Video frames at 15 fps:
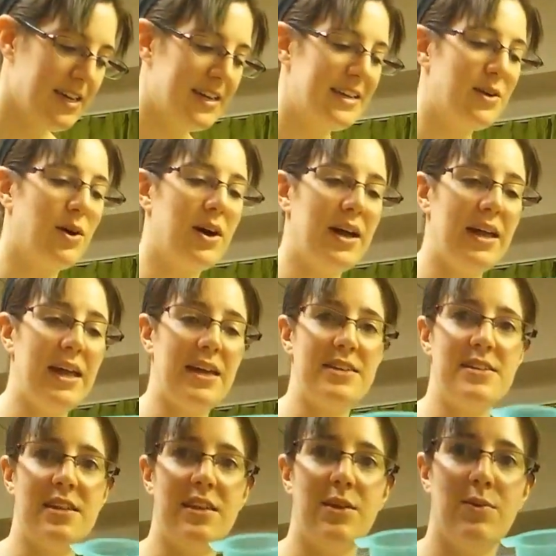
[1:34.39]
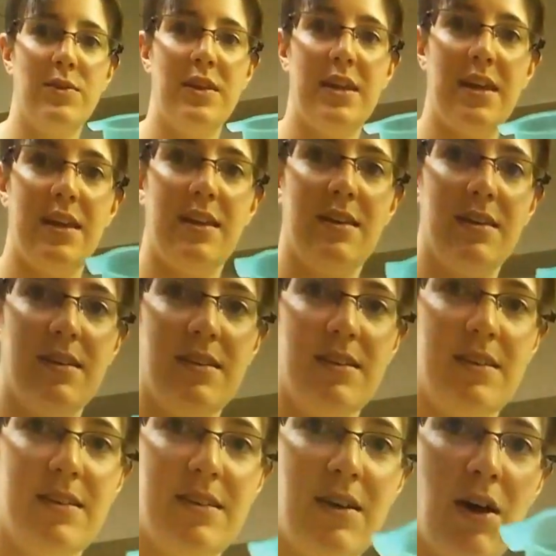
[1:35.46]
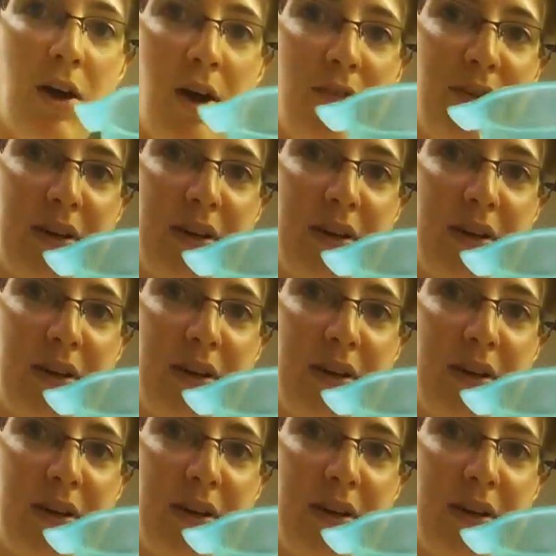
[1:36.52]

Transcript: Now I actually only eat half a